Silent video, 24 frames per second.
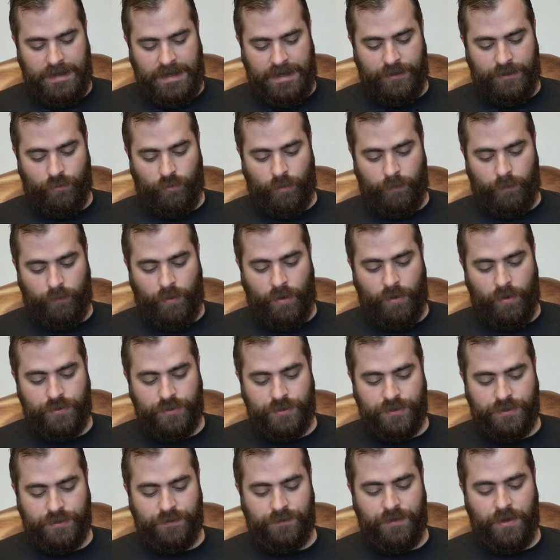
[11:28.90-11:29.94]
and the
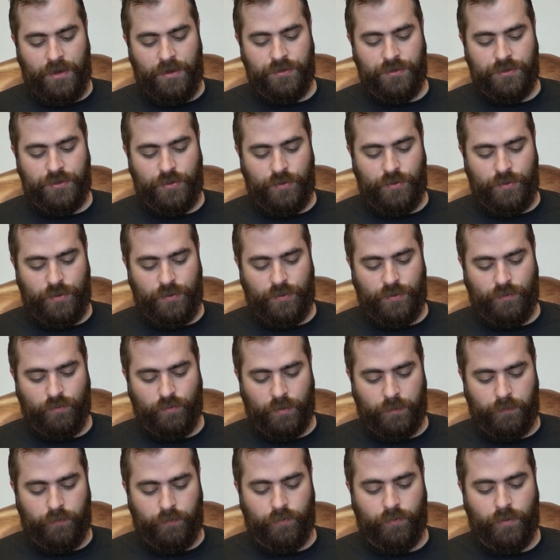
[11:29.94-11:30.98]
reproaches of those who
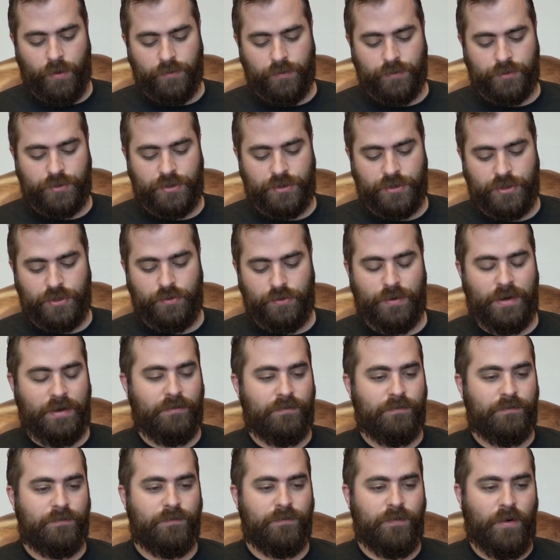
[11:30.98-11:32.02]
reproach you
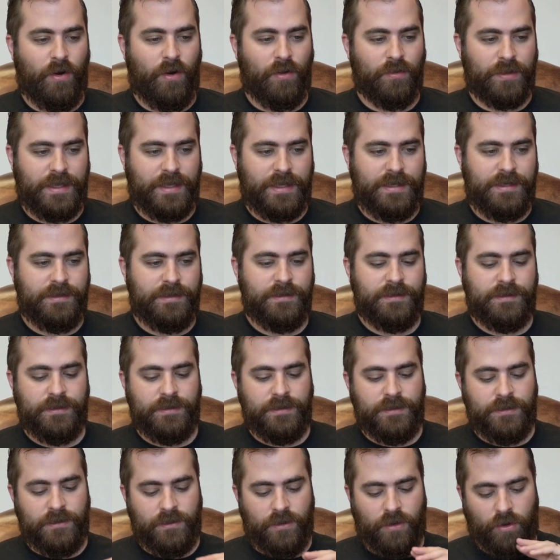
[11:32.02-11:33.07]
have fallen
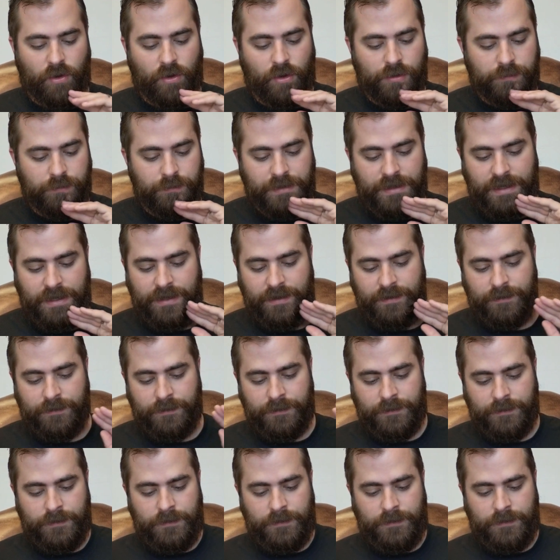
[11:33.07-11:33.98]
on me.